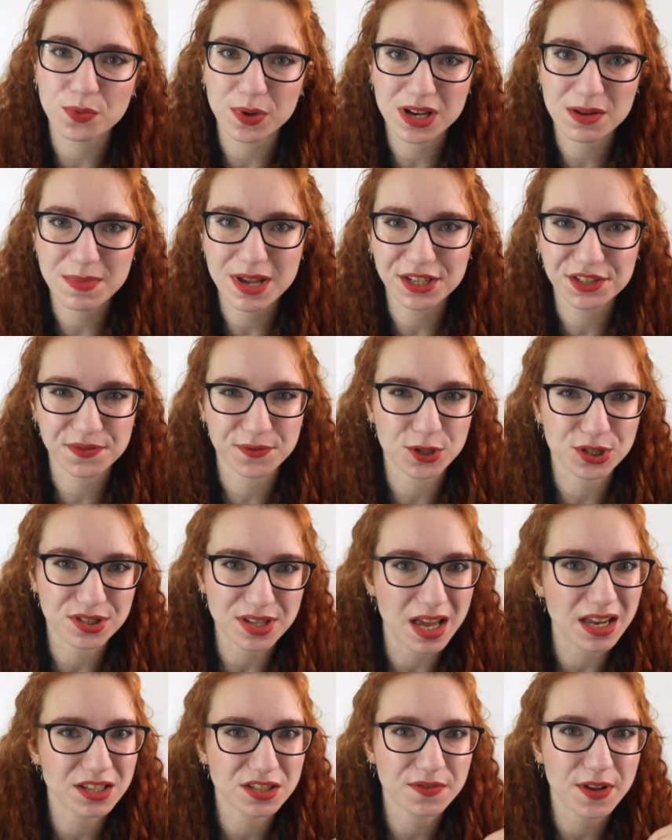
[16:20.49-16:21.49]
when it makes for a
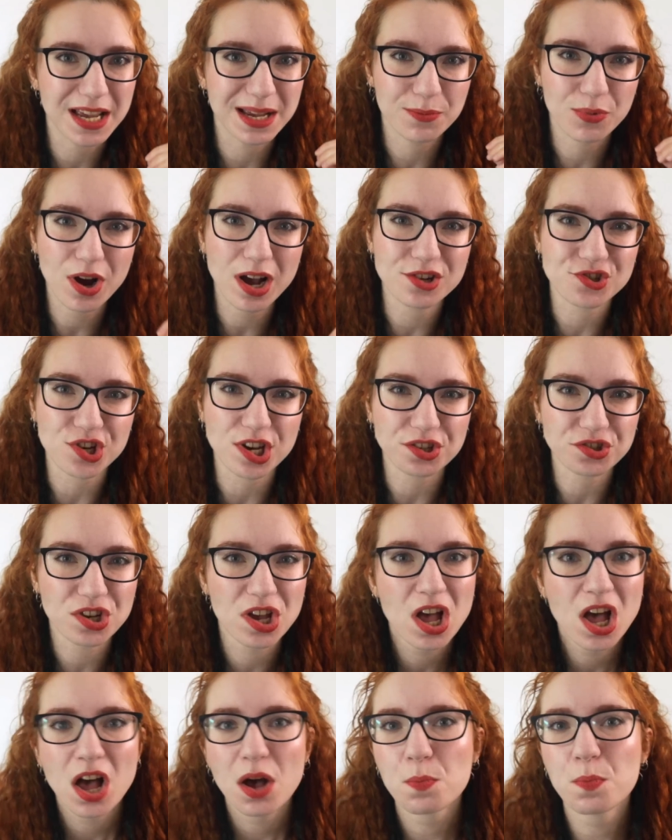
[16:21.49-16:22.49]
satisfying
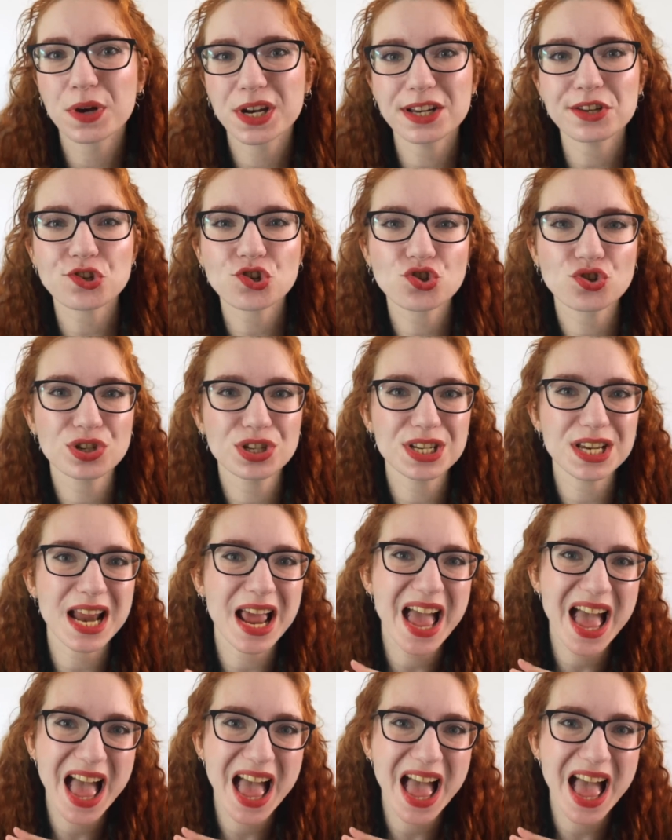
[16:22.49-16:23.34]
project, but it shouldn't